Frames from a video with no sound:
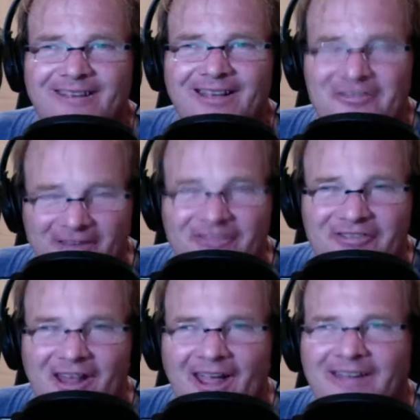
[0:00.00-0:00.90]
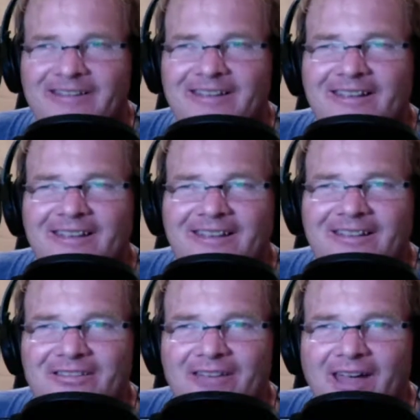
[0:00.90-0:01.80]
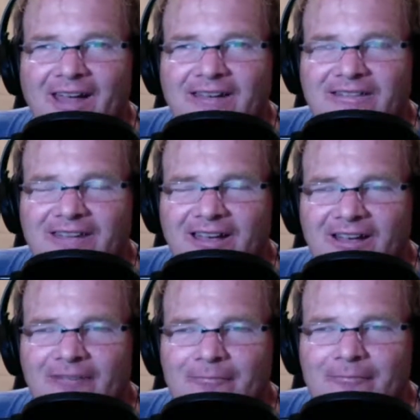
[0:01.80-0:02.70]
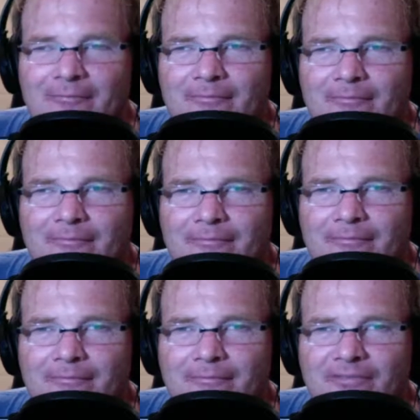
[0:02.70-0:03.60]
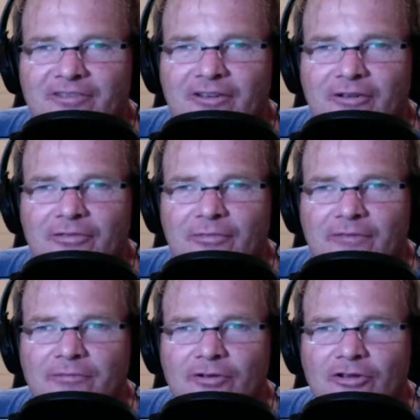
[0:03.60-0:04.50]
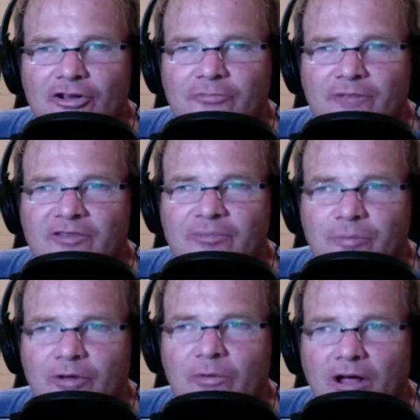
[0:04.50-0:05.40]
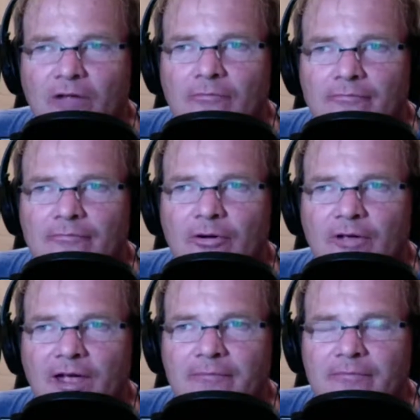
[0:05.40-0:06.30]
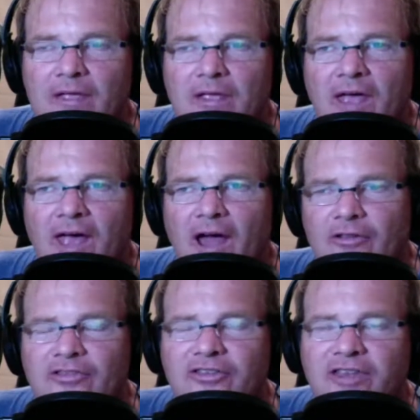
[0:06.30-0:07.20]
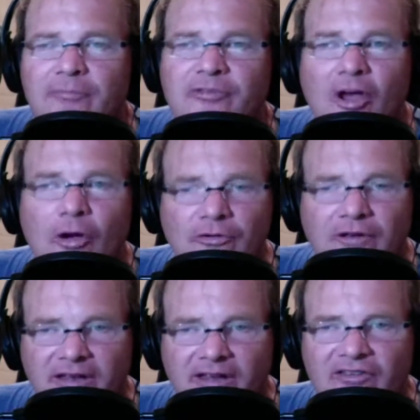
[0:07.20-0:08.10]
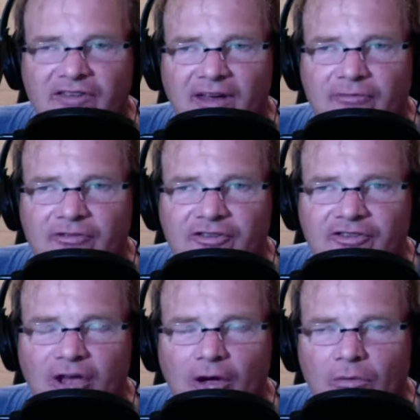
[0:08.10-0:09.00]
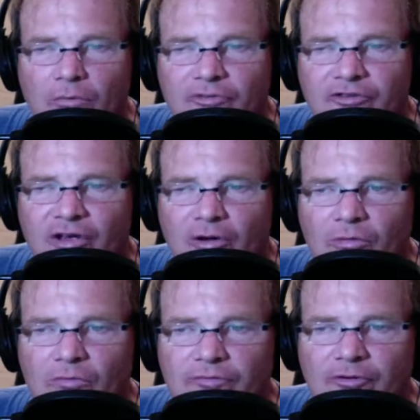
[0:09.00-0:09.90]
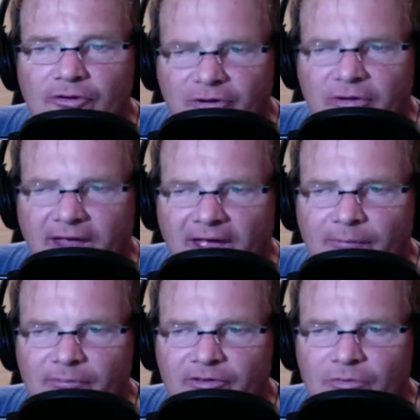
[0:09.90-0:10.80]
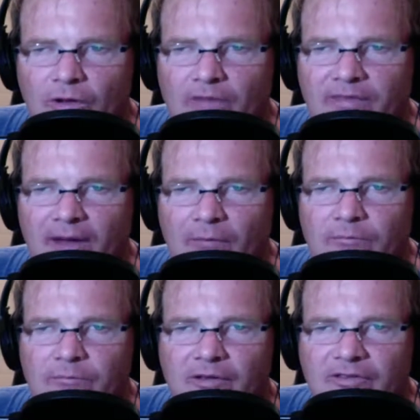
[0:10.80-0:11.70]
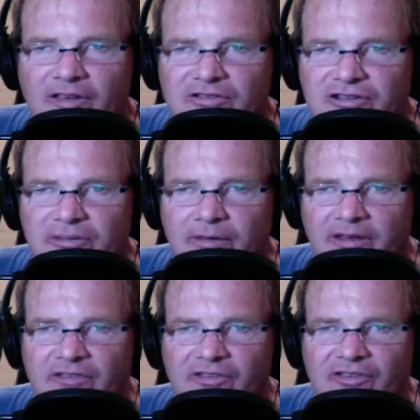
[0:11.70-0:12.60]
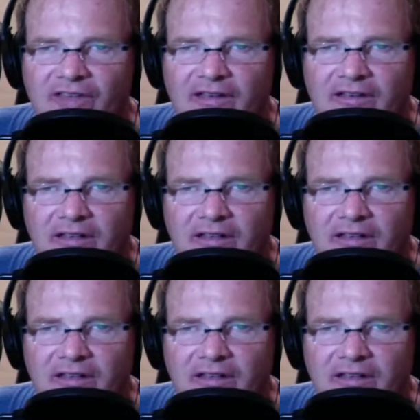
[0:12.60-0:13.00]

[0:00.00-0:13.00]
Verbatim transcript: and this night, that um, this little three foot loop does pretty well. Okay. Out of the skip zone in San Francisco. So for New Hams, what that essentially means is that